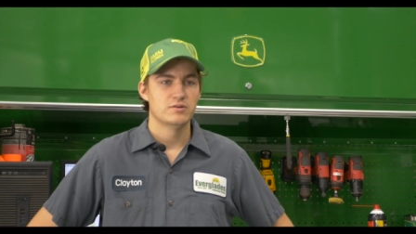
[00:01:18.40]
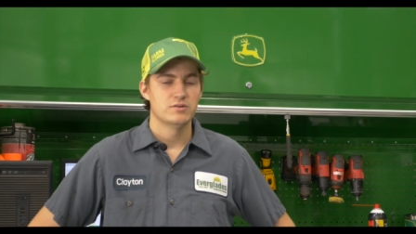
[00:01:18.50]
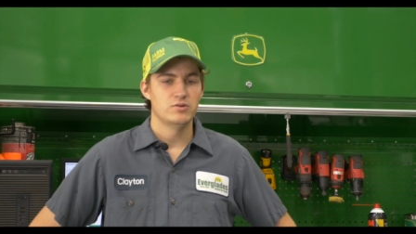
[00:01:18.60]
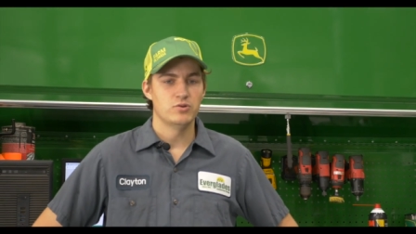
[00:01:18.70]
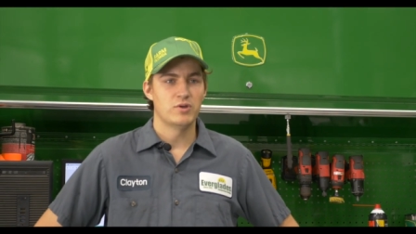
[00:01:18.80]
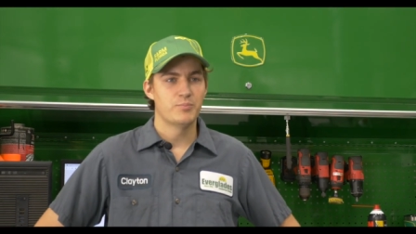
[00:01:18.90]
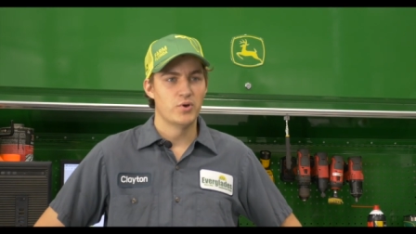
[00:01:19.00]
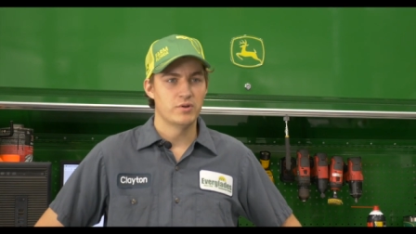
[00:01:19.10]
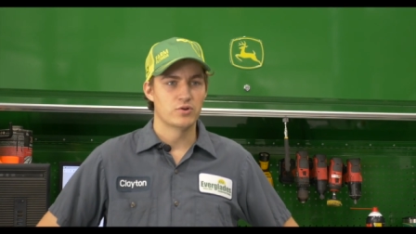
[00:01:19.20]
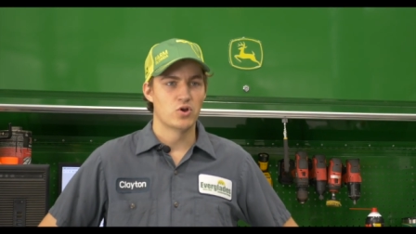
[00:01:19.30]
you get
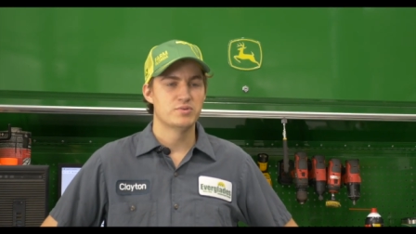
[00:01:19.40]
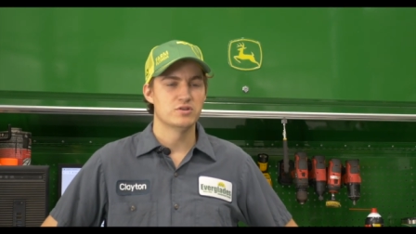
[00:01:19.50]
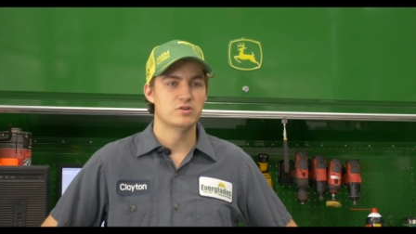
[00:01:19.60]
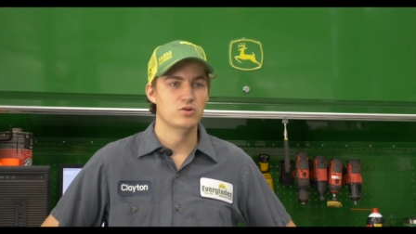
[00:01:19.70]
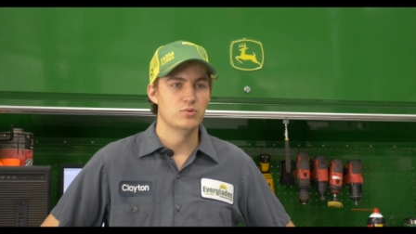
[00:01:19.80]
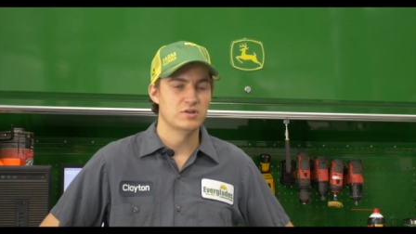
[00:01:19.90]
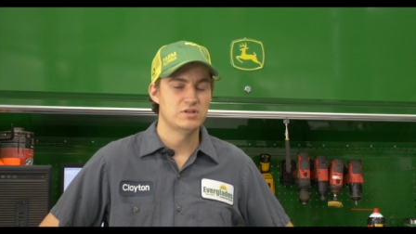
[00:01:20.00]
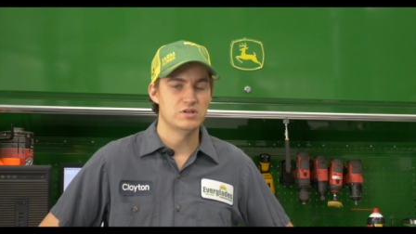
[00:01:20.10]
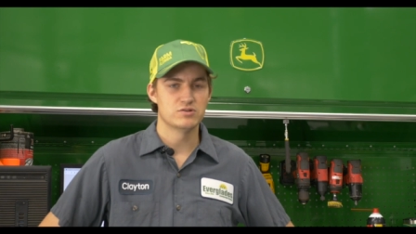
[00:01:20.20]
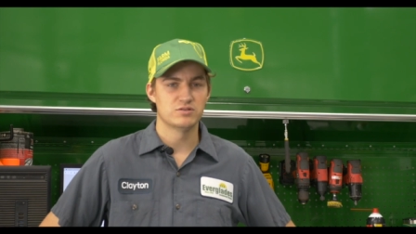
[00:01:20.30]
put into groups of 2, and the
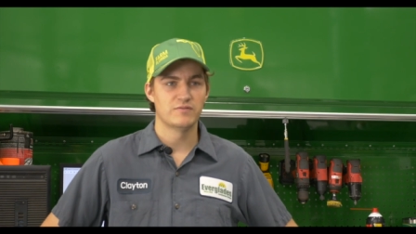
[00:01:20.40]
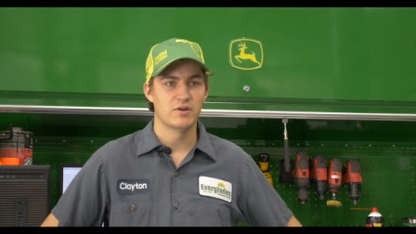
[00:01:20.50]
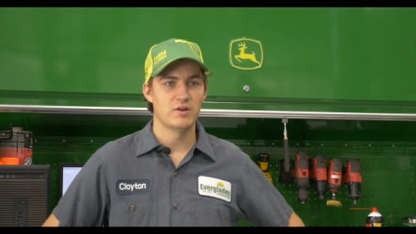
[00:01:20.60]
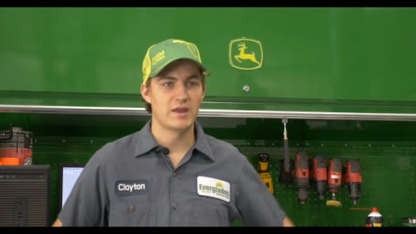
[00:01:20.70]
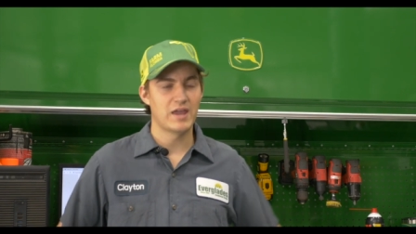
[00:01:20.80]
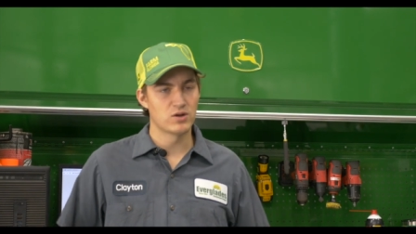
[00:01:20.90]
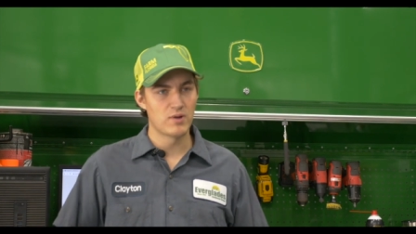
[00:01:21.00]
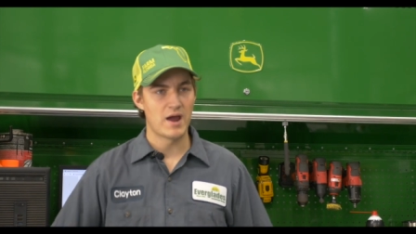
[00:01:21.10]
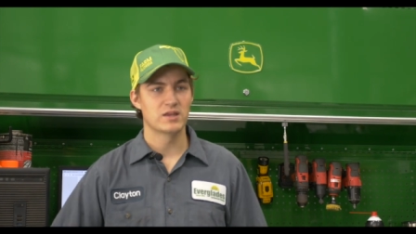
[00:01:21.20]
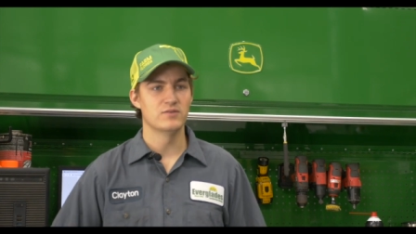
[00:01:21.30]
teachers are very like
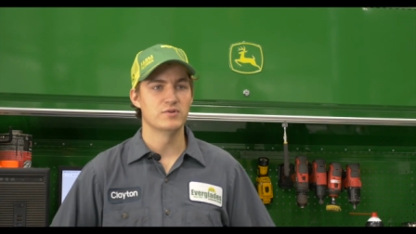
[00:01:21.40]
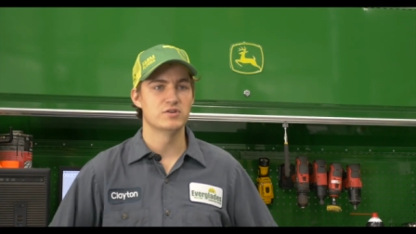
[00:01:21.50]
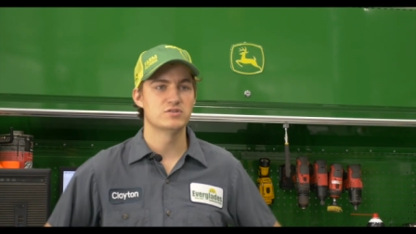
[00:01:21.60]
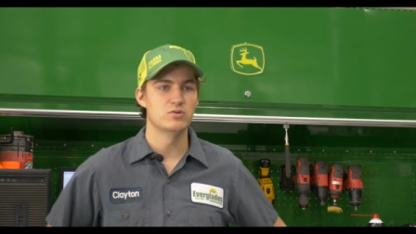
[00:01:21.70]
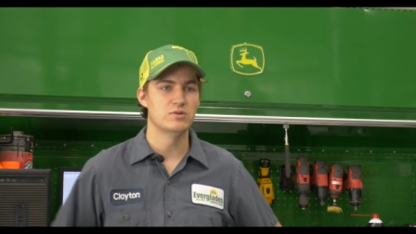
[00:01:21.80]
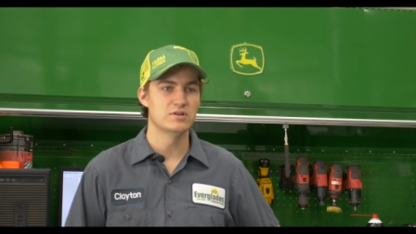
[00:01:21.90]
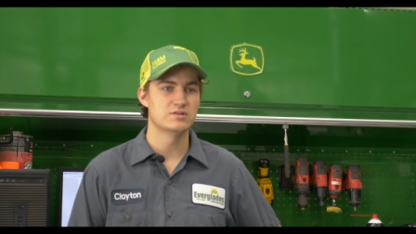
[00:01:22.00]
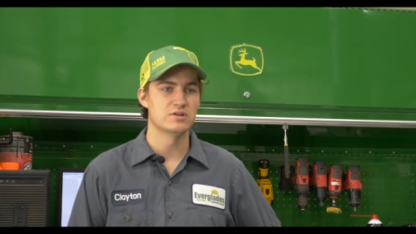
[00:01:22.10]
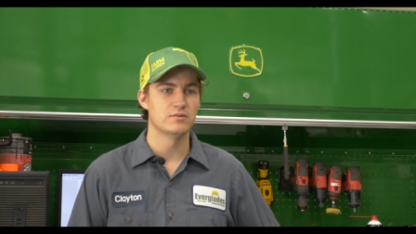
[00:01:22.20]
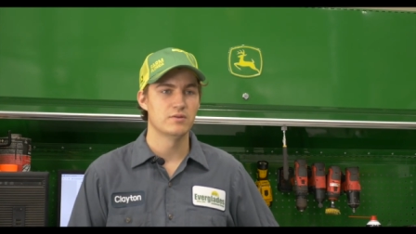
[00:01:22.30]
interactive with the
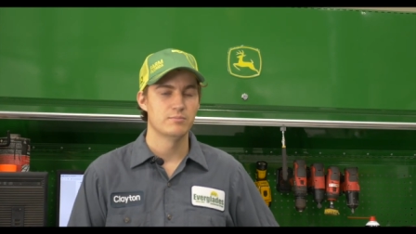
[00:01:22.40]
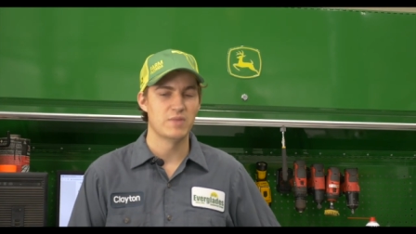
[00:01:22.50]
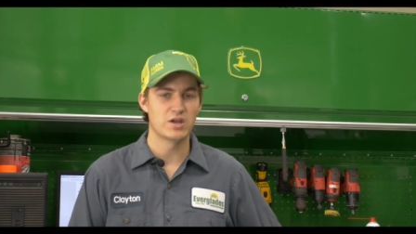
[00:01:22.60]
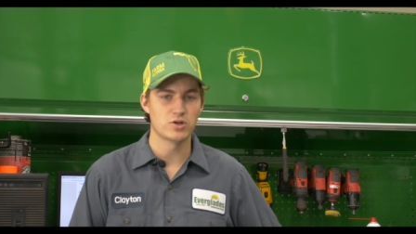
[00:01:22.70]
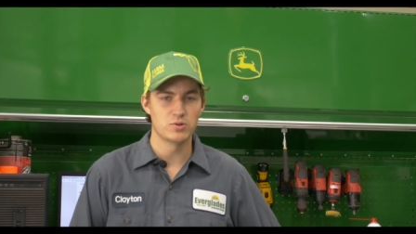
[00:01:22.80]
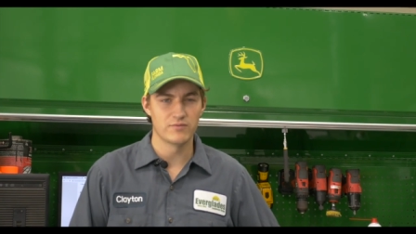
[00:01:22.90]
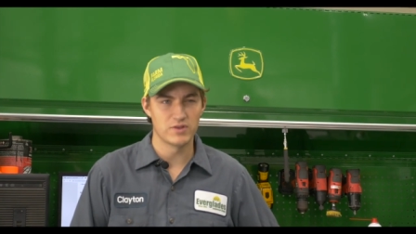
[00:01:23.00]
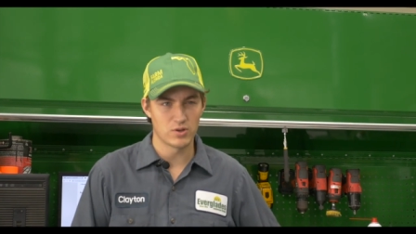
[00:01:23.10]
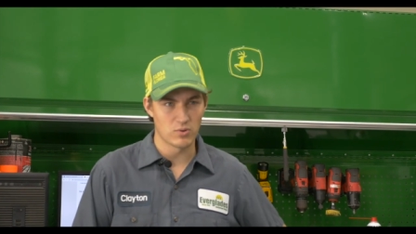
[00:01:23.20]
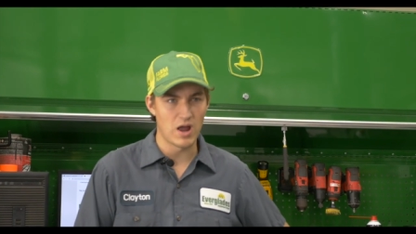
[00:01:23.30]
students and make sure you do
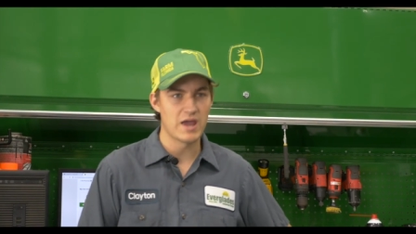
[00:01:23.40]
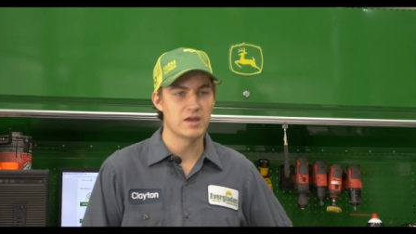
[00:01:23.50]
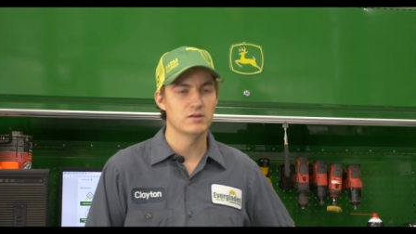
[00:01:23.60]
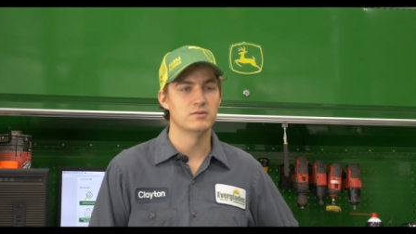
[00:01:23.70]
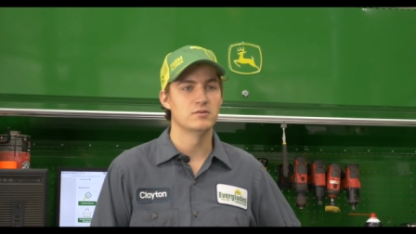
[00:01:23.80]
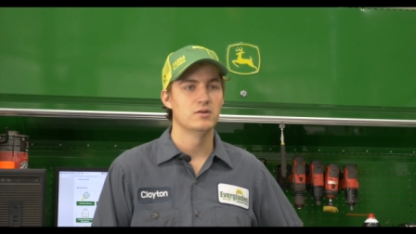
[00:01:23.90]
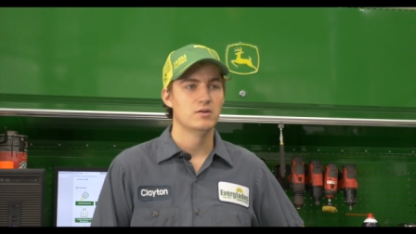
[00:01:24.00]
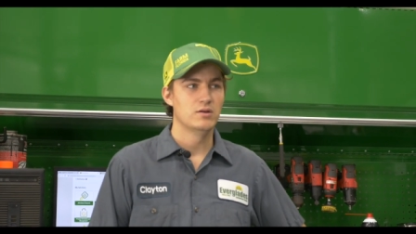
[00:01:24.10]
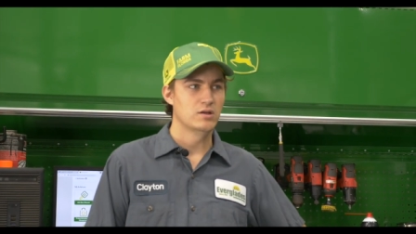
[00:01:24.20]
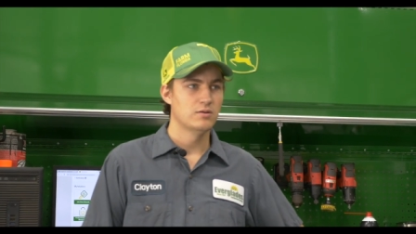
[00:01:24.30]
everything right,
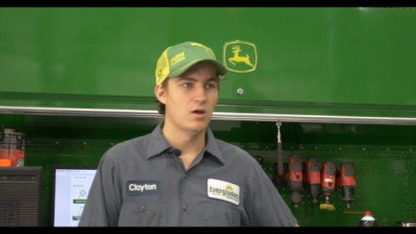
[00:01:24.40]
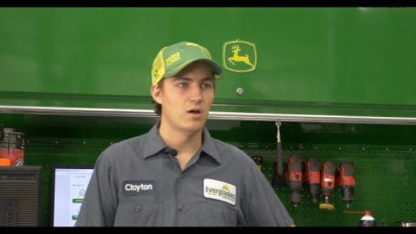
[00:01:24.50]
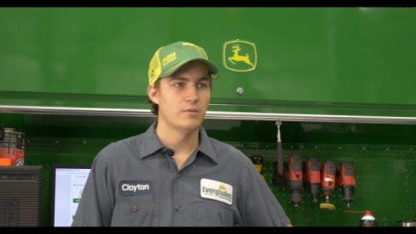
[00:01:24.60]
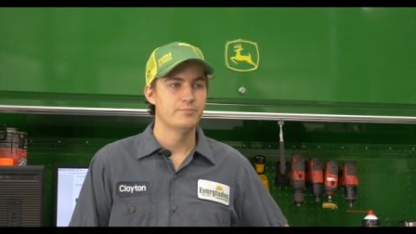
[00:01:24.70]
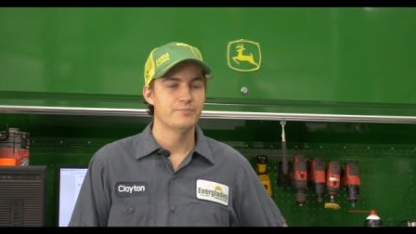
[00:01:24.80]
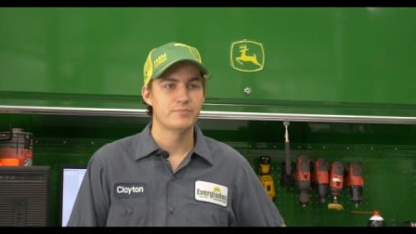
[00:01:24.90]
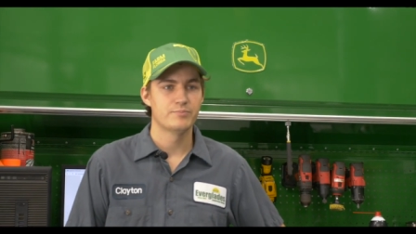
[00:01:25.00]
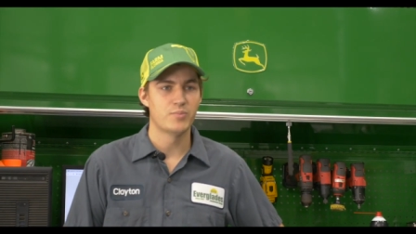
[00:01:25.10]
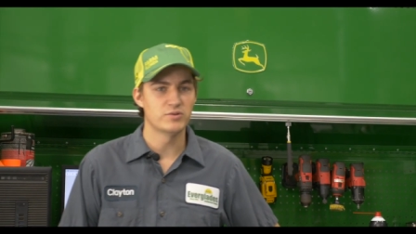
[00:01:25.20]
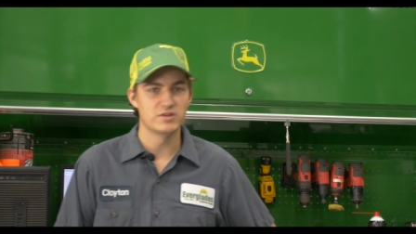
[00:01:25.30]
and
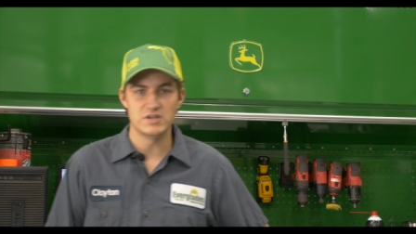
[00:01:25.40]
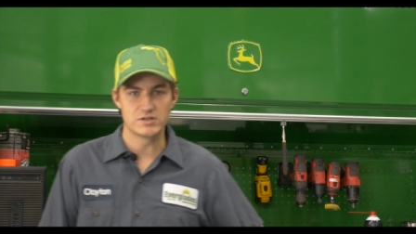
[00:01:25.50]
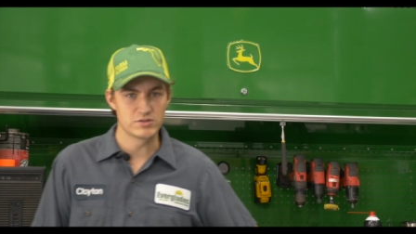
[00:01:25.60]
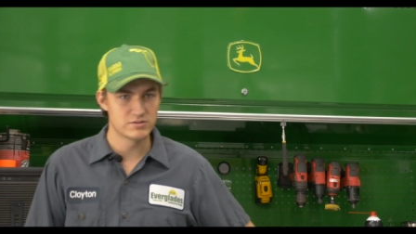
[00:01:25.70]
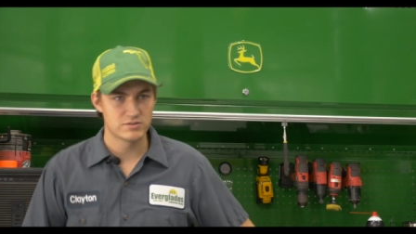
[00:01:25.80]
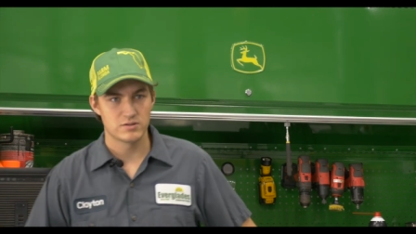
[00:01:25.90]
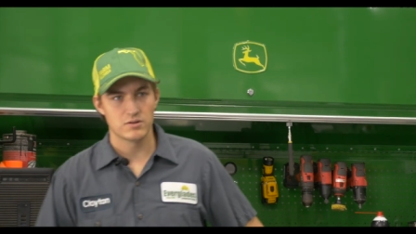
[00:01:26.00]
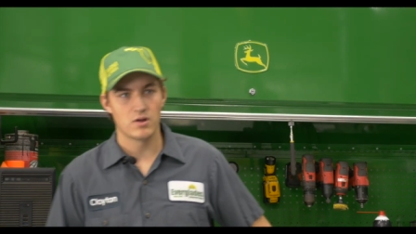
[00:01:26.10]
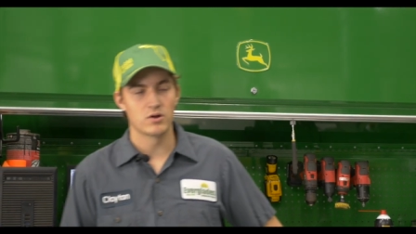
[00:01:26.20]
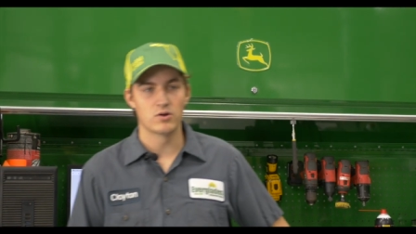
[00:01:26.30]
both the teachers
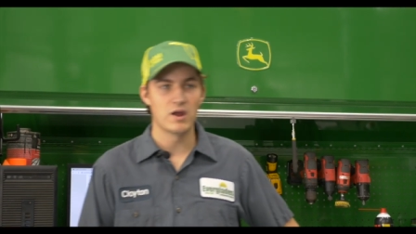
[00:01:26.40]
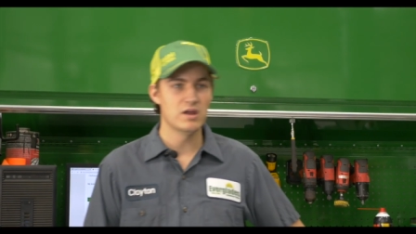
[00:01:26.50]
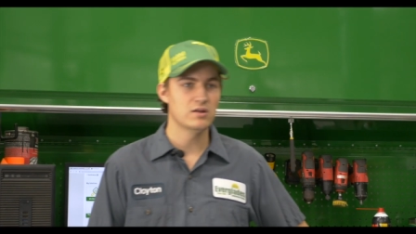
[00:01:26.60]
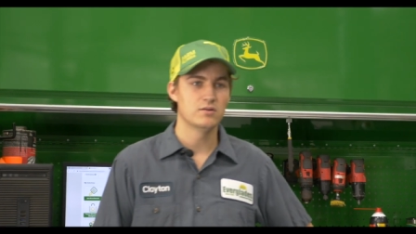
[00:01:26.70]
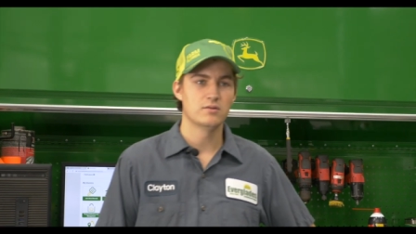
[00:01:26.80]
are great.